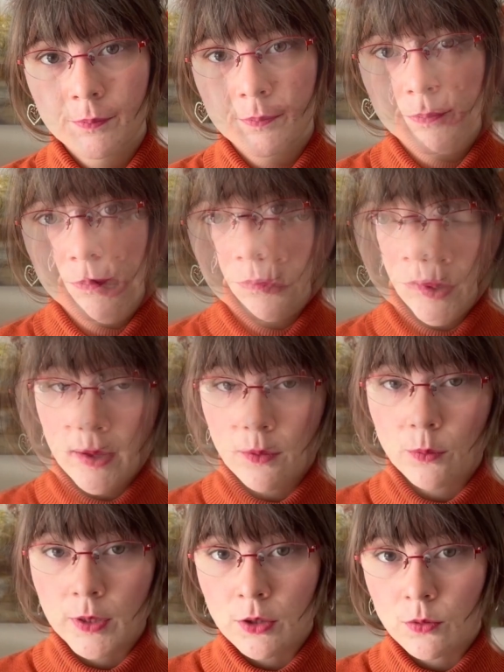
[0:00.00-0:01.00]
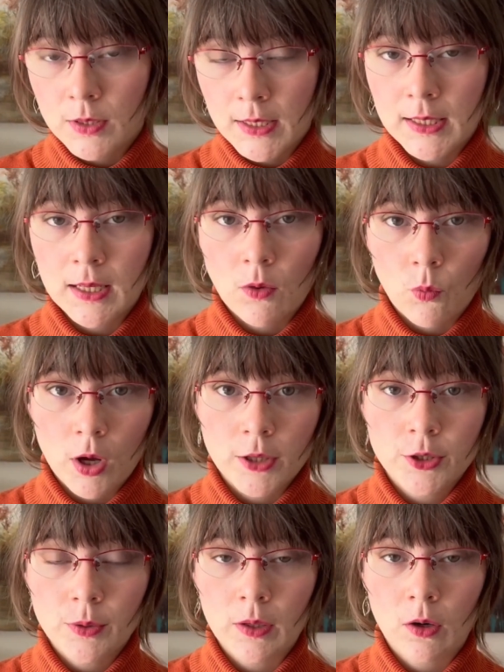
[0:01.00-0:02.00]
That way, when you need and want
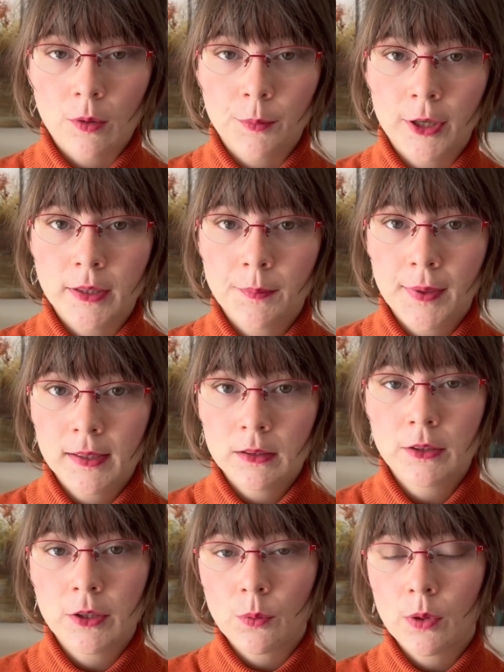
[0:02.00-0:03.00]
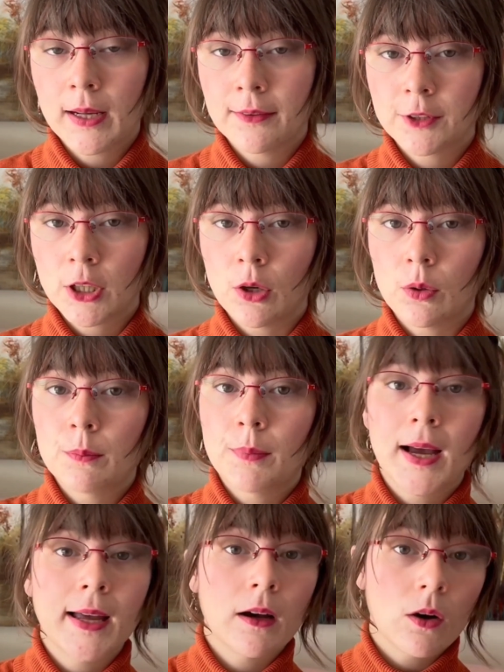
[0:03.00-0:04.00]
to incorporate the pedal, you won't have to go and
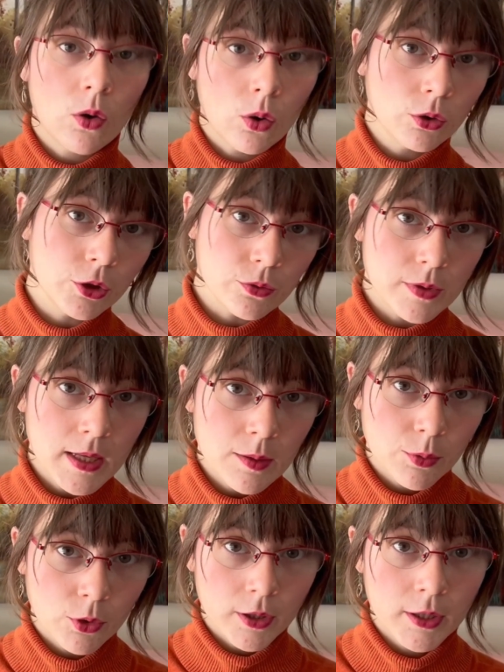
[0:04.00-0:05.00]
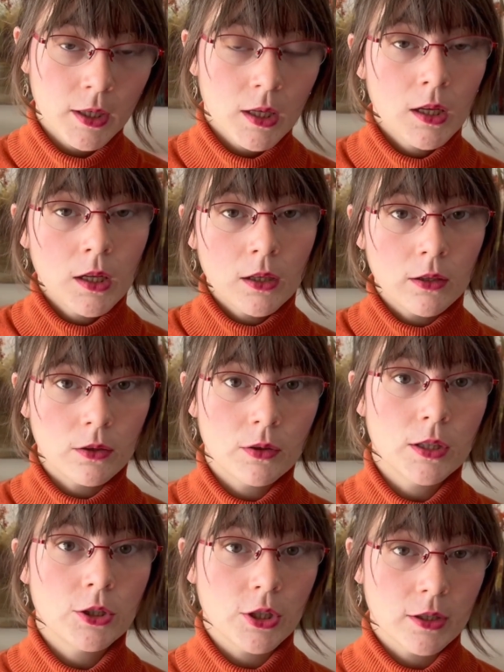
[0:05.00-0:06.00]
buy a whole new keyboard. You
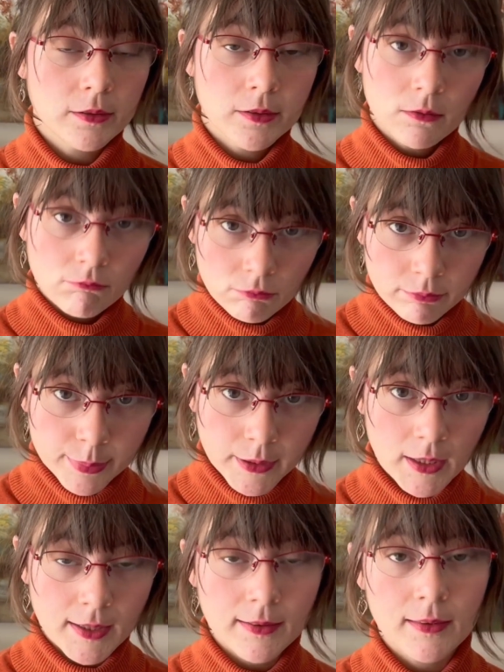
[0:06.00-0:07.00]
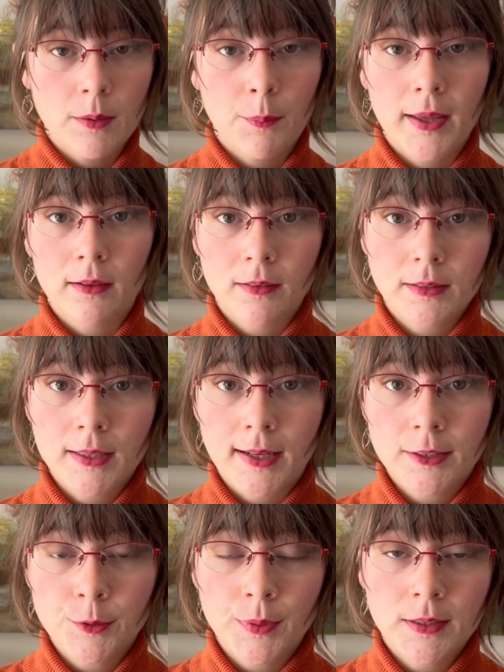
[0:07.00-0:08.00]
can just plug in the pedal
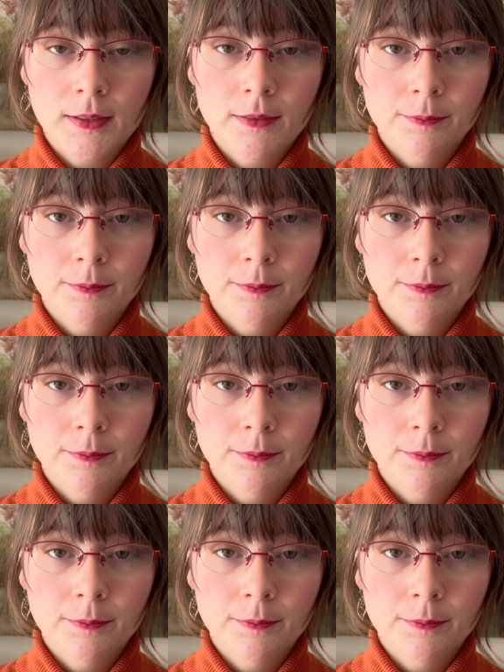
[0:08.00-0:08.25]
attachment.